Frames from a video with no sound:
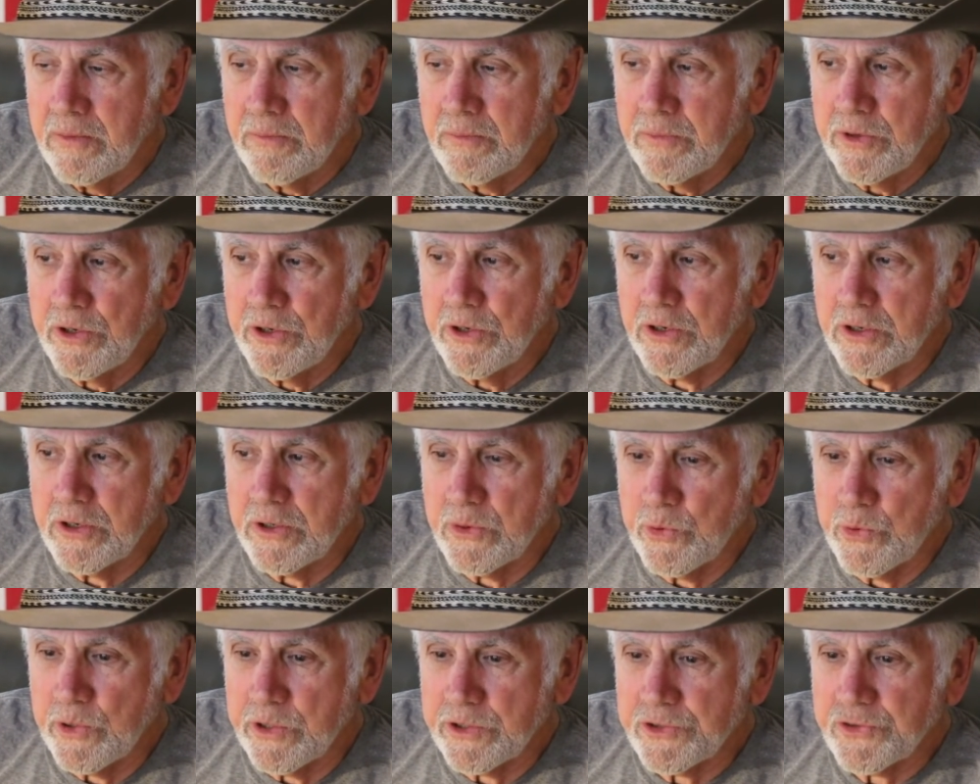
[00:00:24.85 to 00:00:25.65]

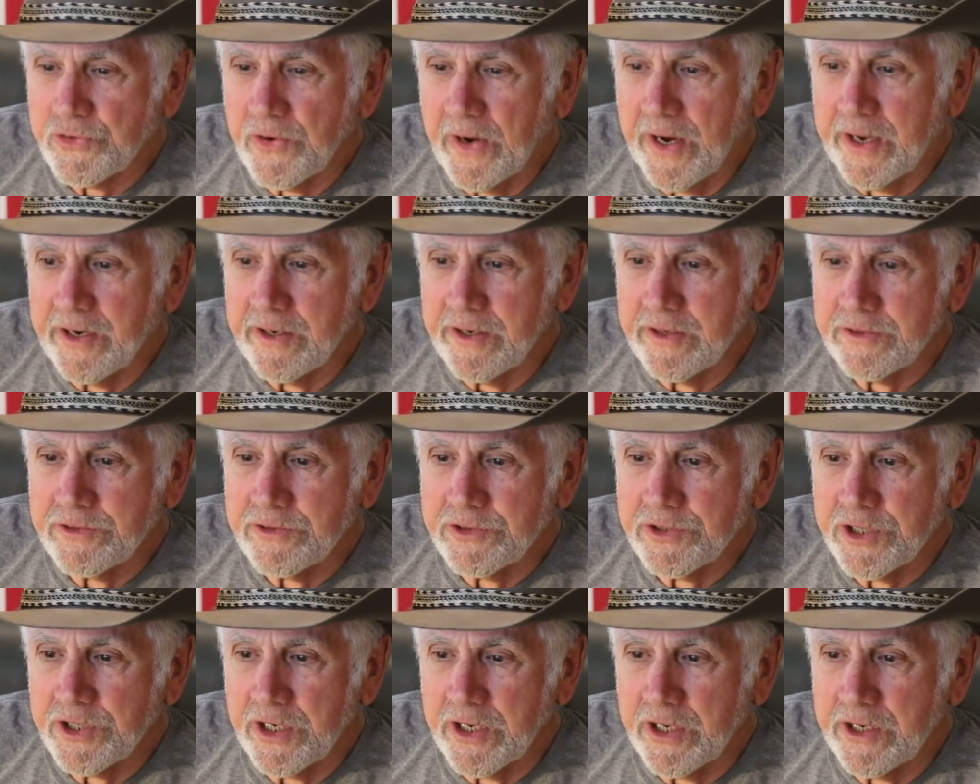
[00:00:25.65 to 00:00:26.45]
Mueller will try to
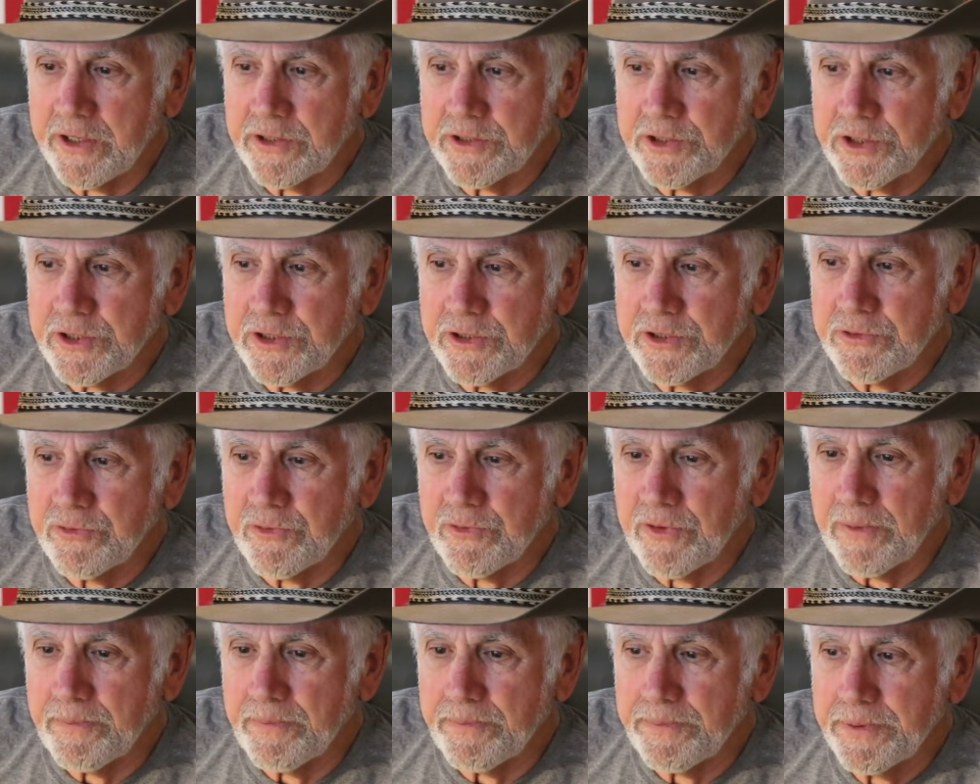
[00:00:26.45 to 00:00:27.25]
charge
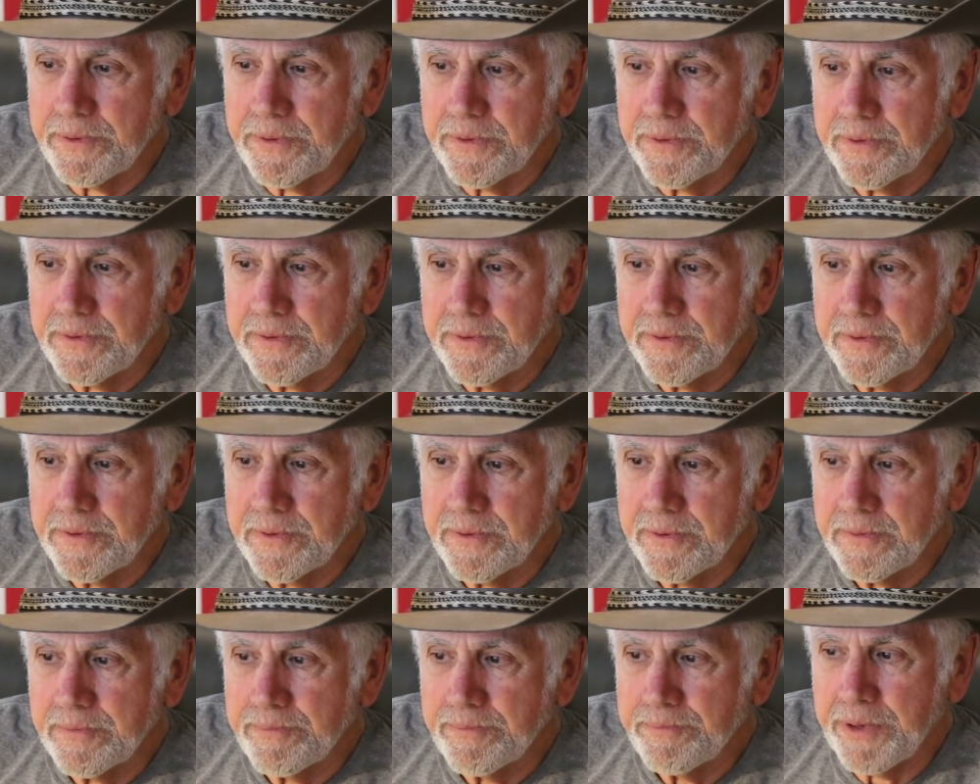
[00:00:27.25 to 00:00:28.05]
Trump,
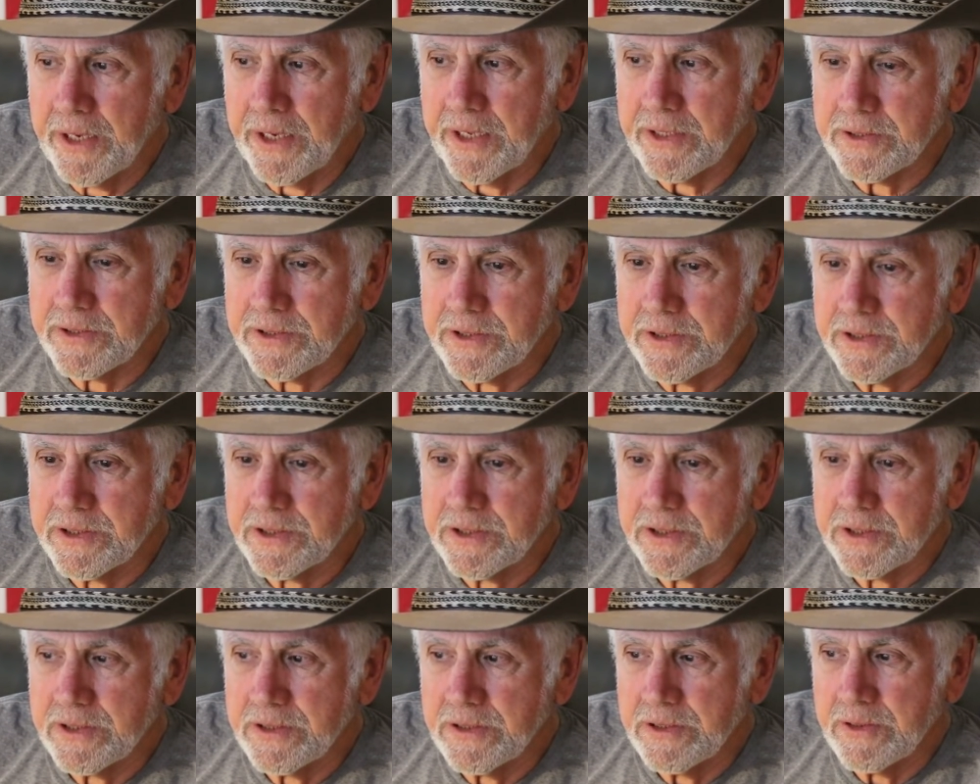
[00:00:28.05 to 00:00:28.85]

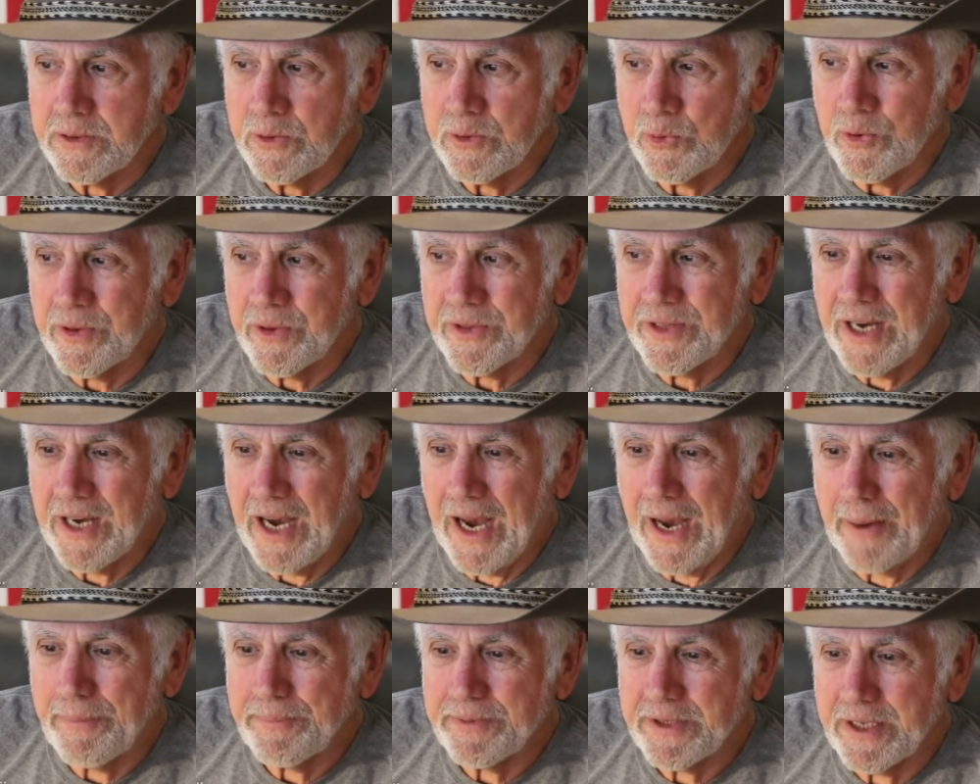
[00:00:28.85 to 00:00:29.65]
Pence, with
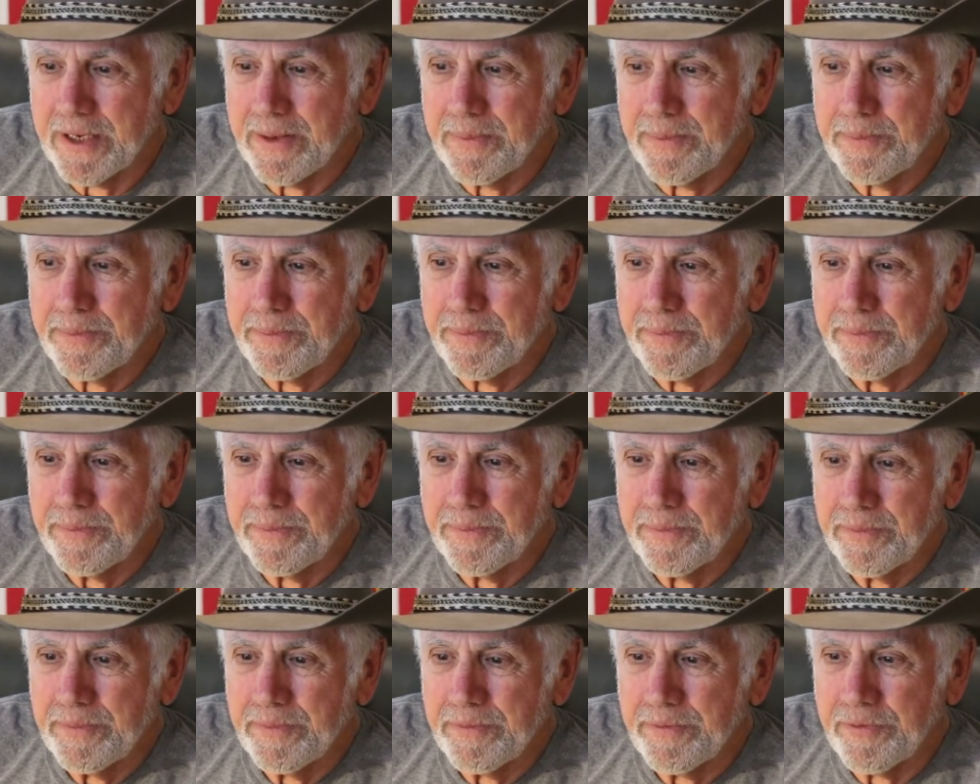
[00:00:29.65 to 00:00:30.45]
hopped up
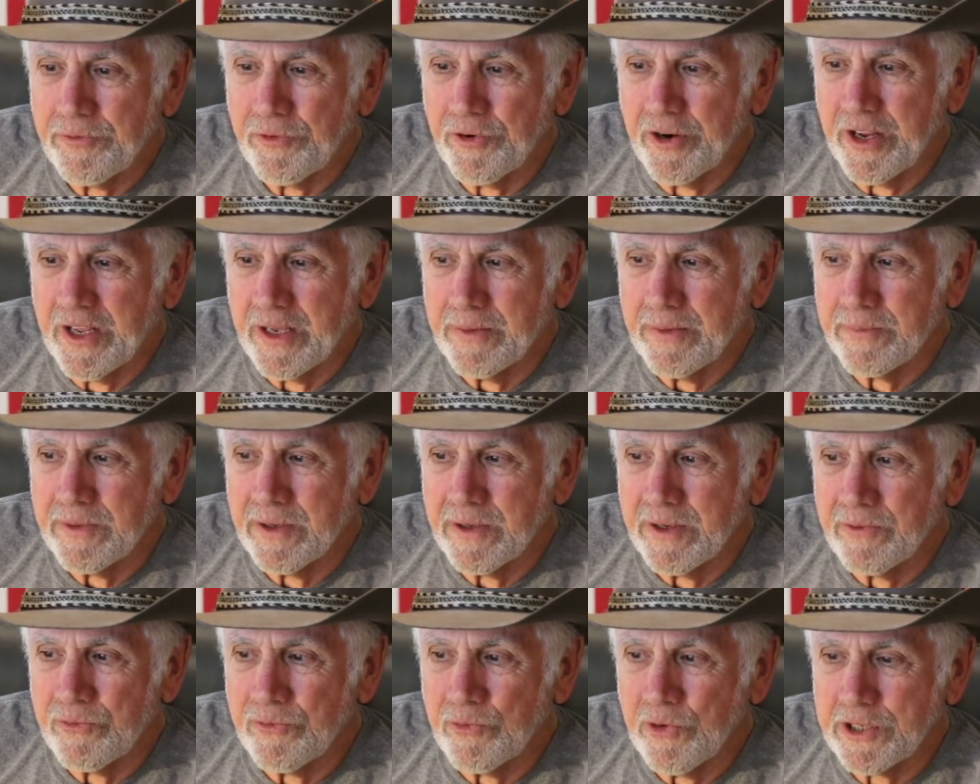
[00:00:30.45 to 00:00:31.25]
frame
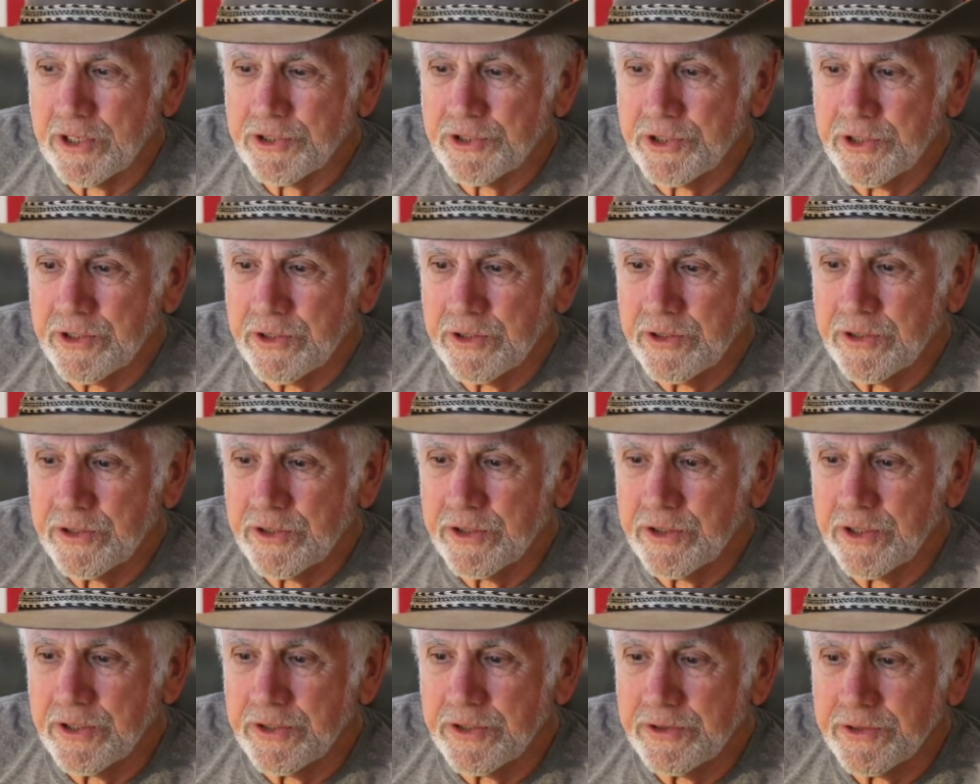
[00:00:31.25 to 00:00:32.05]
of Russian
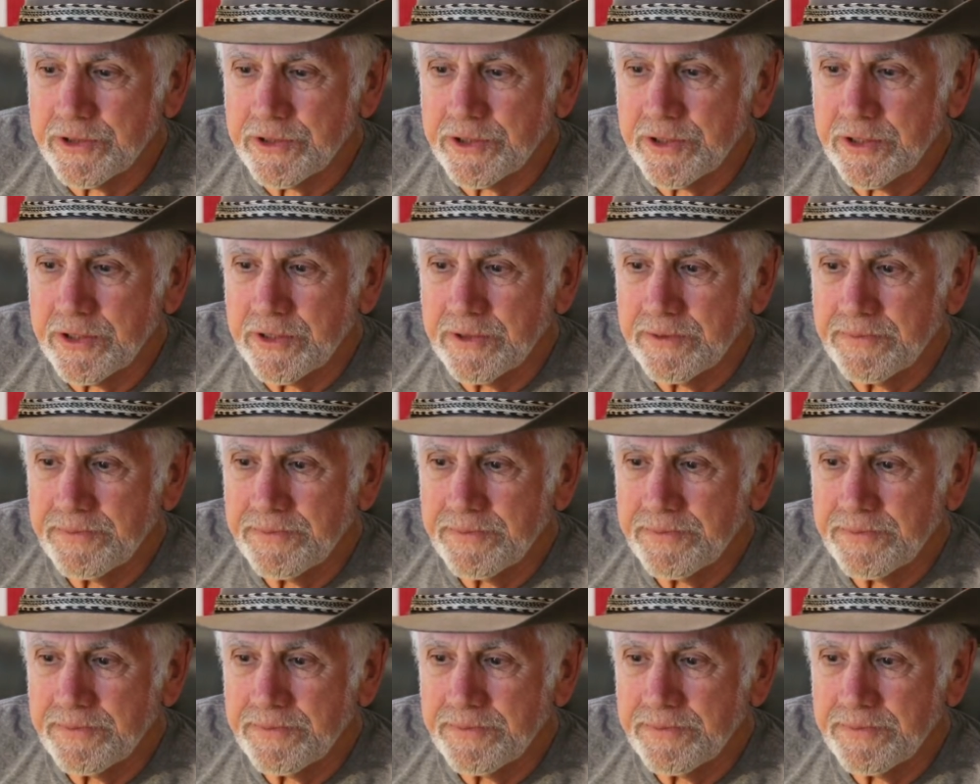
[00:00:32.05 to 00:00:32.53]
collusion.